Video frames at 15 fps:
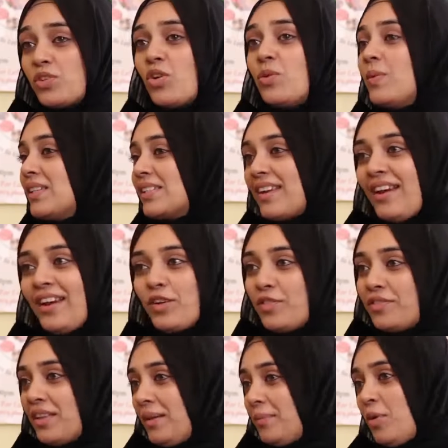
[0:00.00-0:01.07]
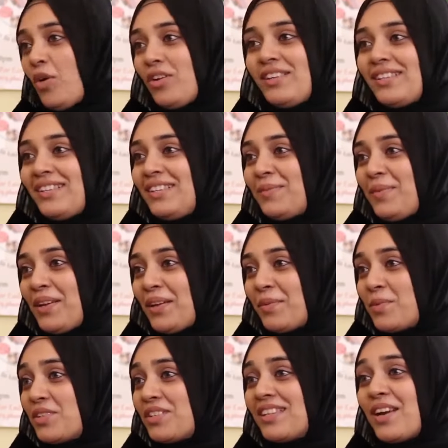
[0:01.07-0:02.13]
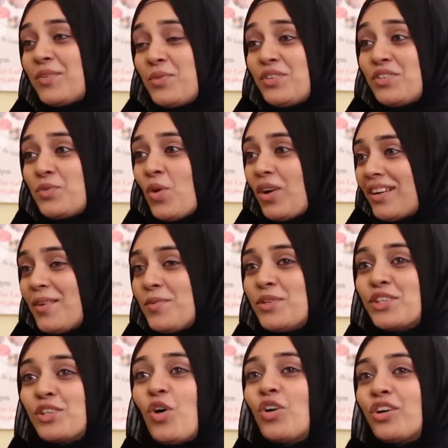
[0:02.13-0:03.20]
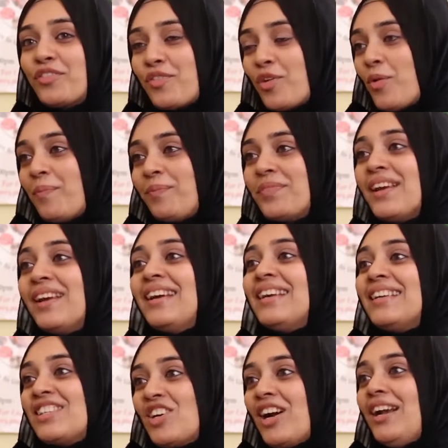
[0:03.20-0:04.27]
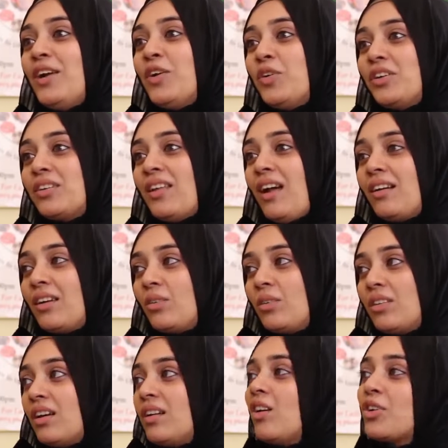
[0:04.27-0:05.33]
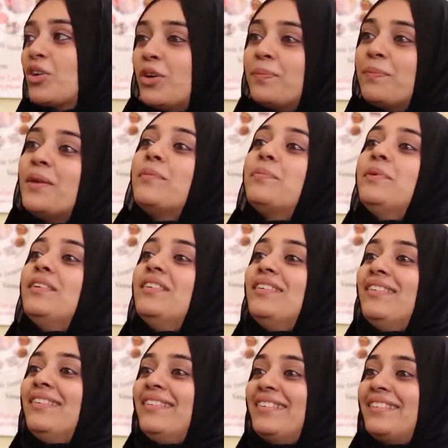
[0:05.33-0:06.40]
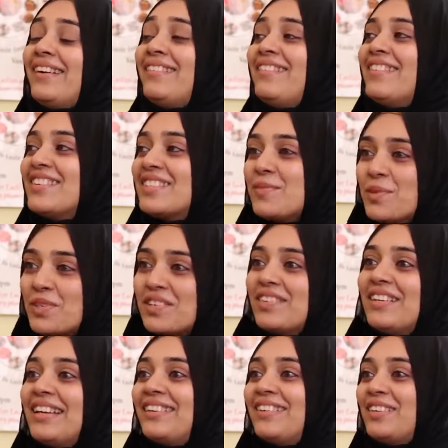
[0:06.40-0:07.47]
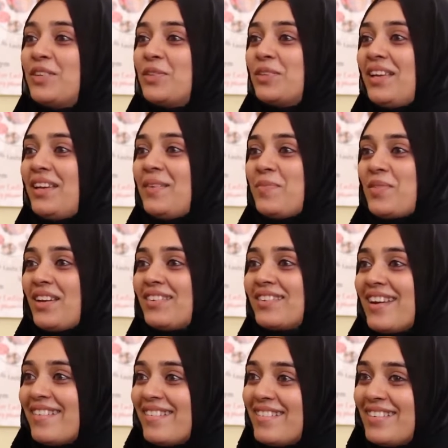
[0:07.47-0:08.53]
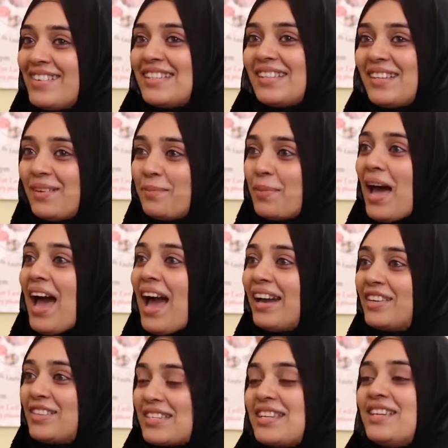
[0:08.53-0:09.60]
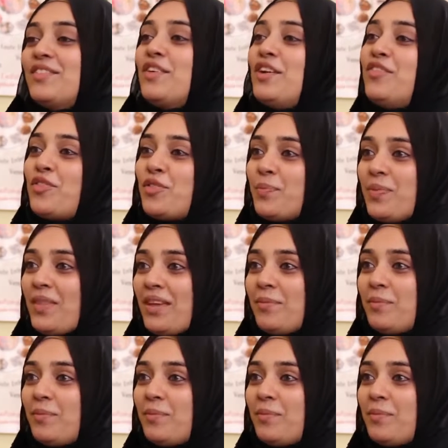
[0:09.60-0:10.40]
I was always scared of them, honestly speaking, because that is what I was taught from childhood, that, you know, they are not good people. Terrorism is related to them. They are terrorists. They are bad. Stay away from